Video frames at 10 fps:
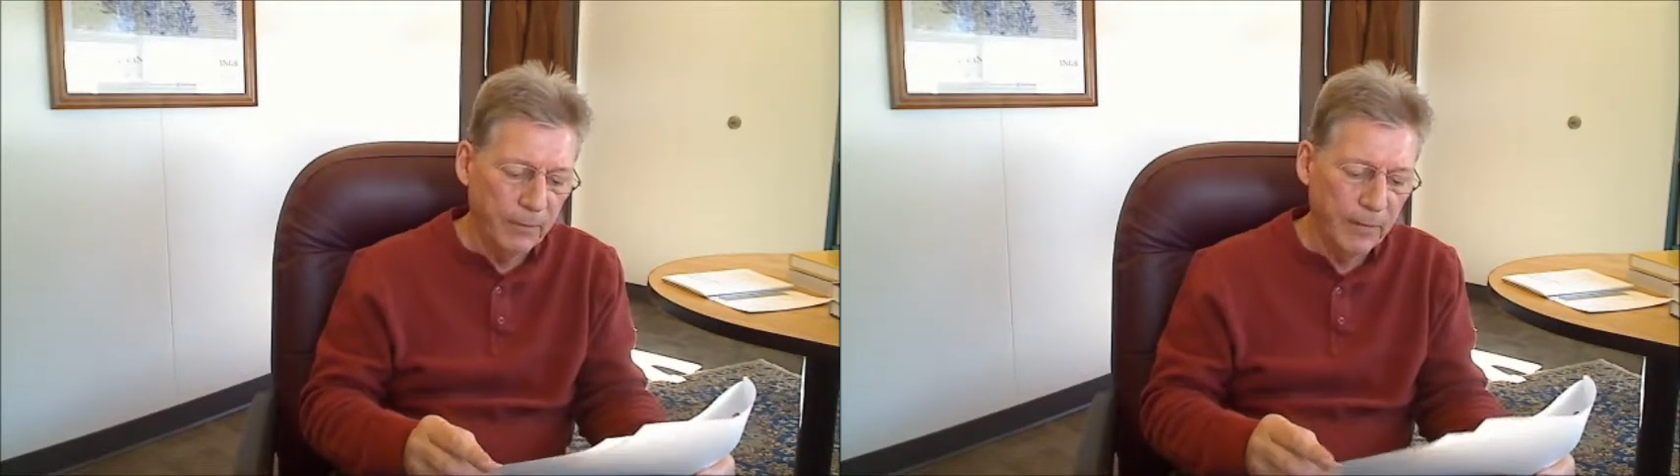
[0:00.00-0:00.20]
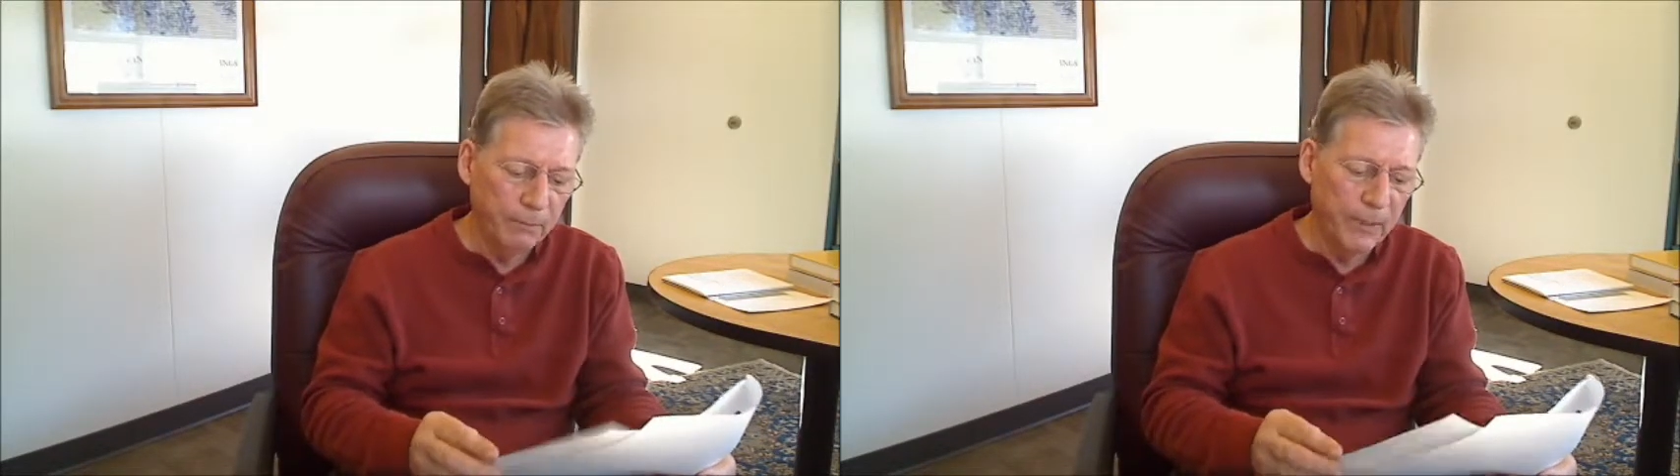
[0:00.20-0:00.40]

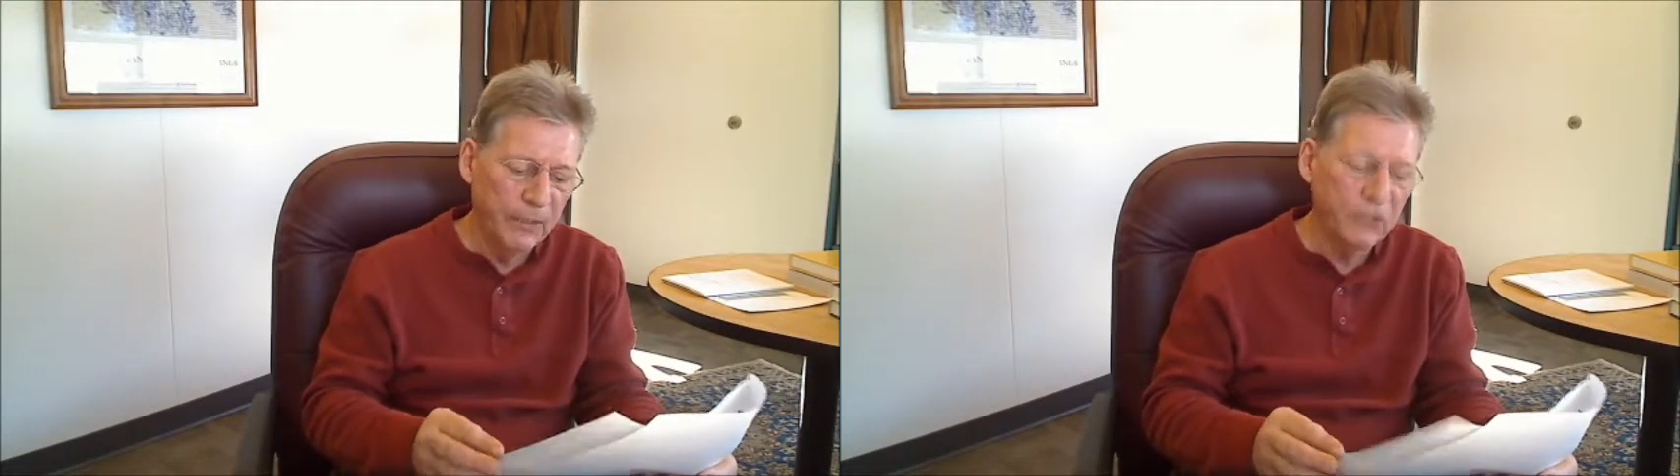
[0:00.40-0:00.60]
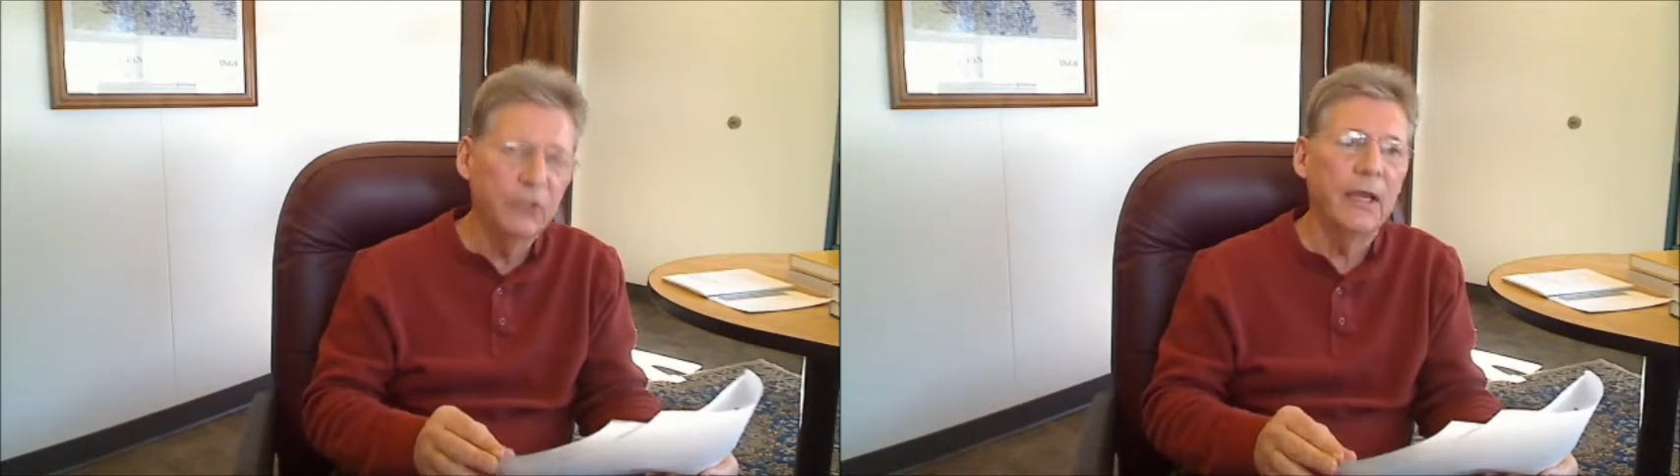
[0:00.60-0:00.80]

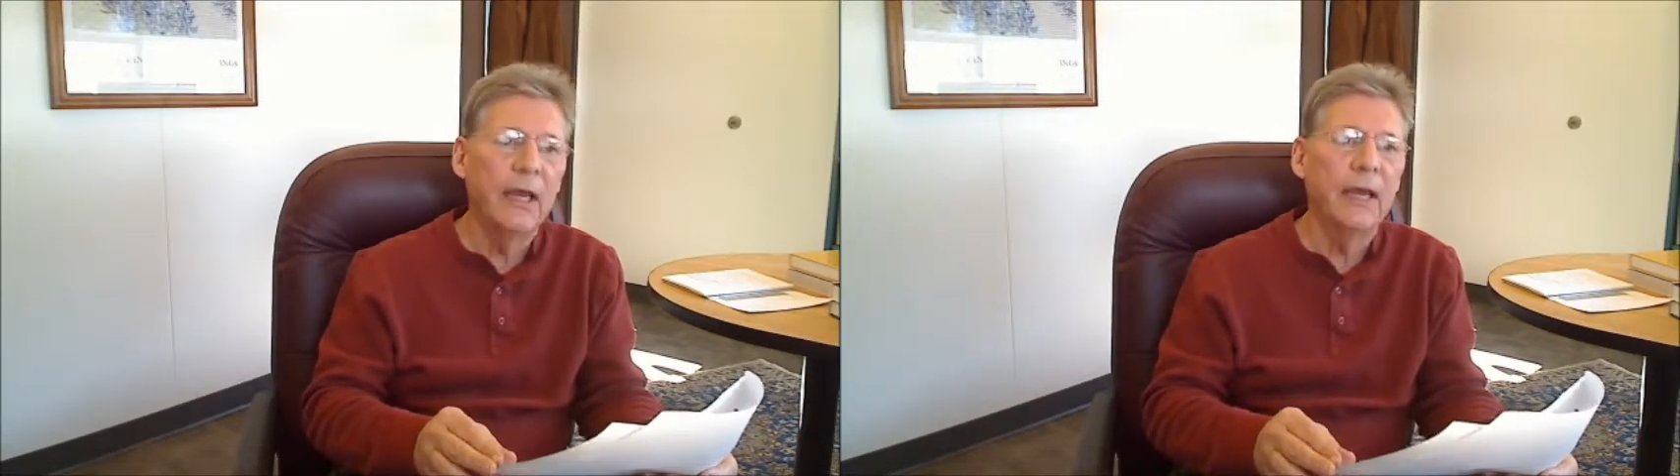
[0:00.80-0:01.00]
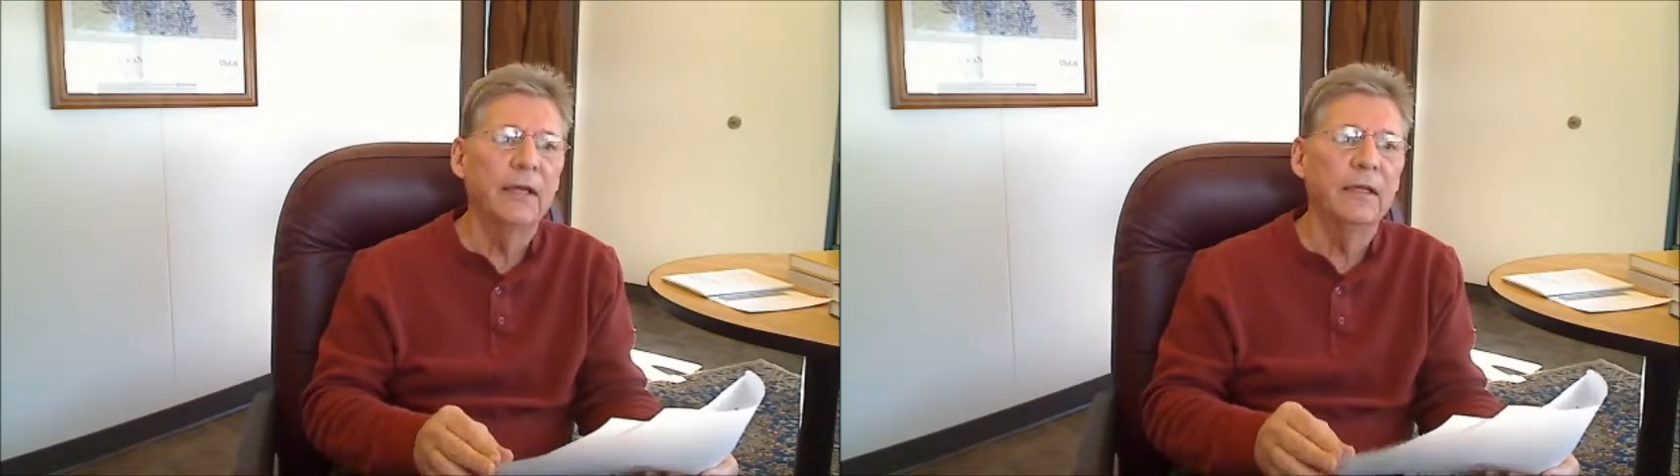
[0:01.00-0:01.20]
Population
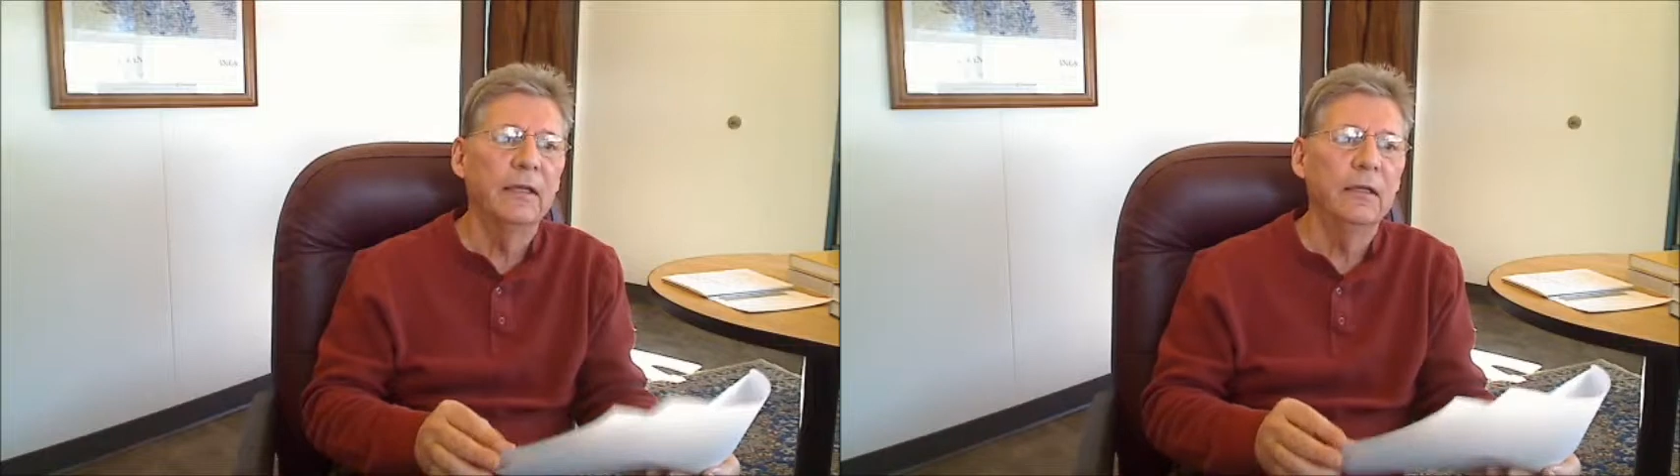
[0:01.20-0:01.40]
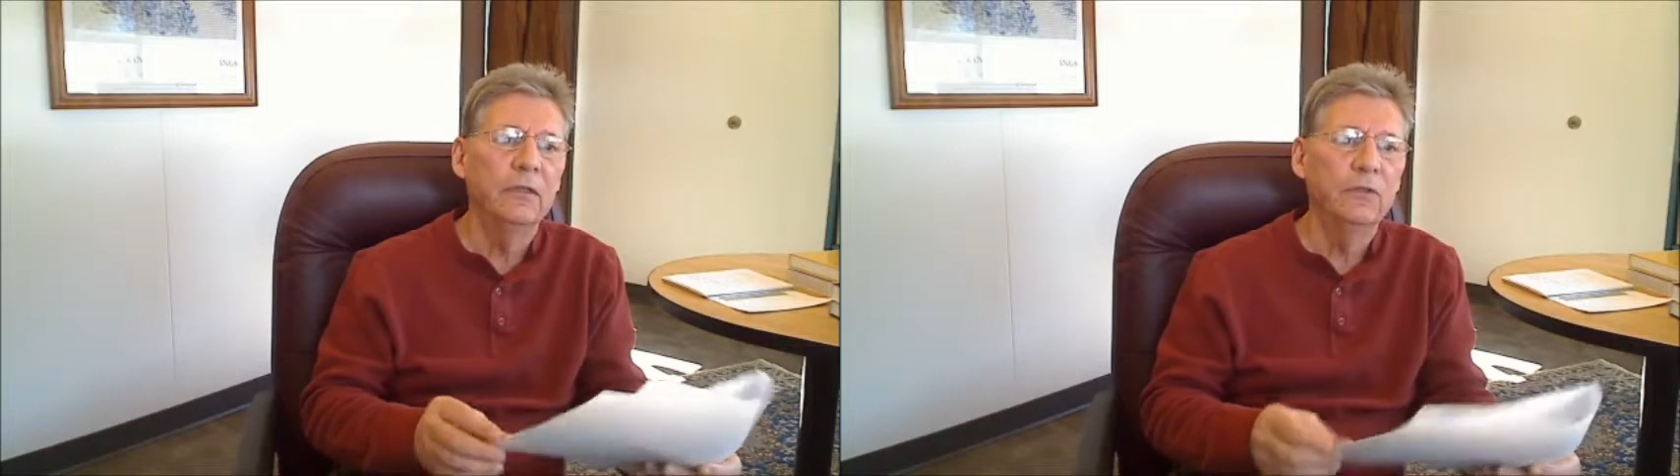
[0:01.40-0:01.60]
data
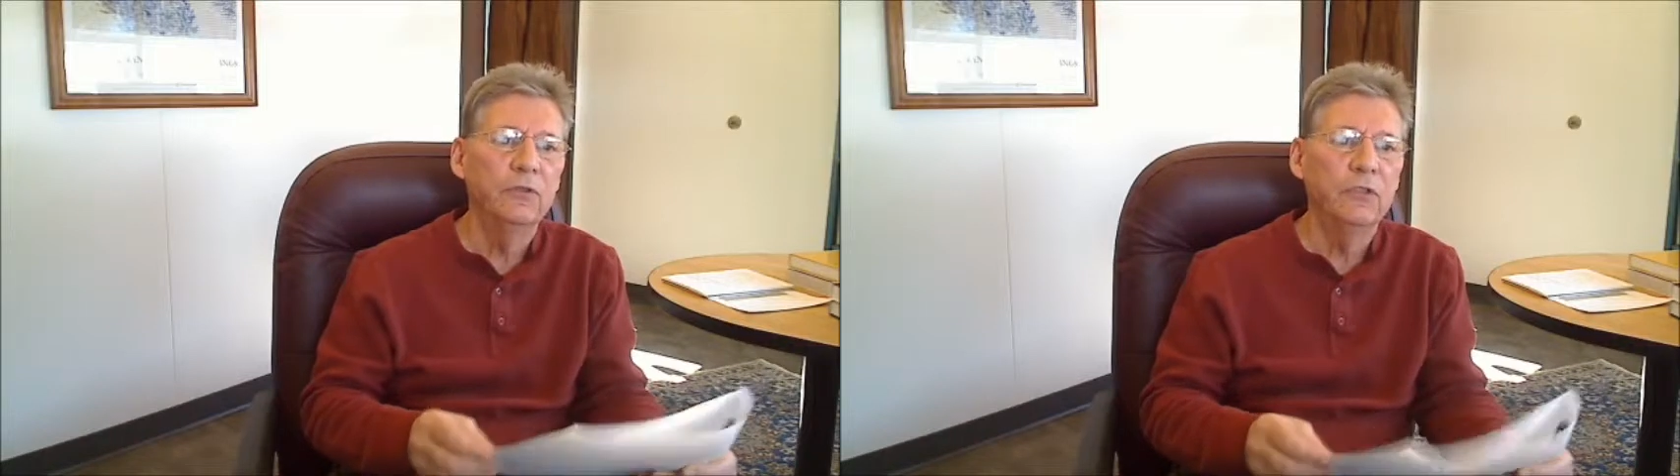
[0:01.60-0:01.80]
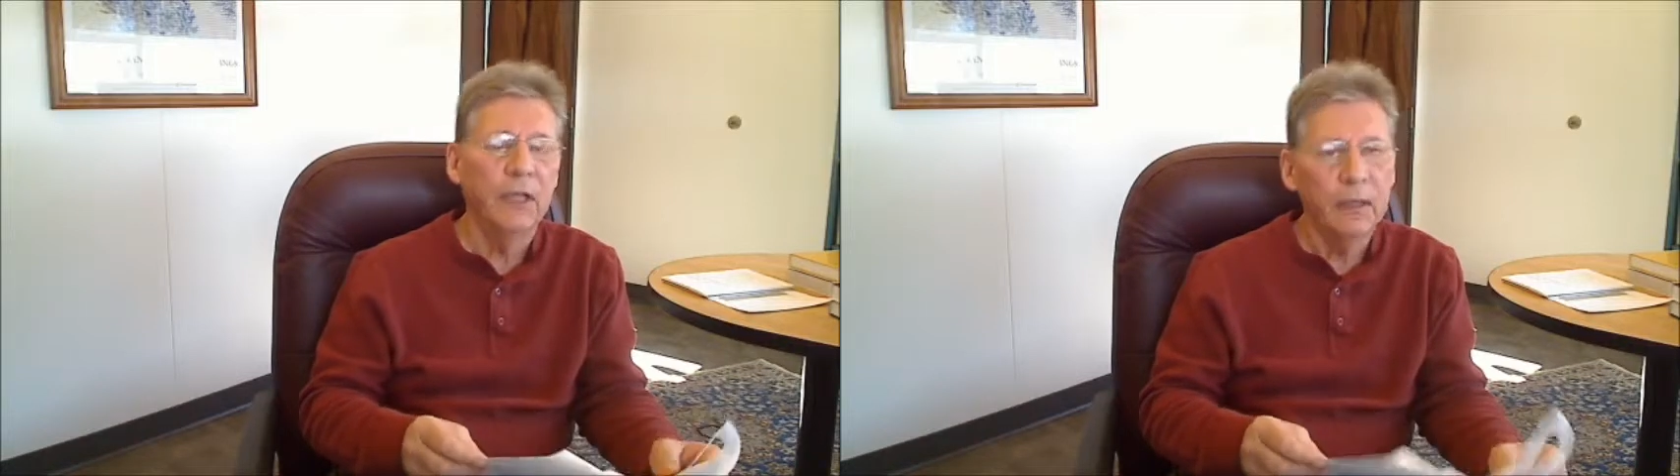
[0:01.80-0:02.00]
includes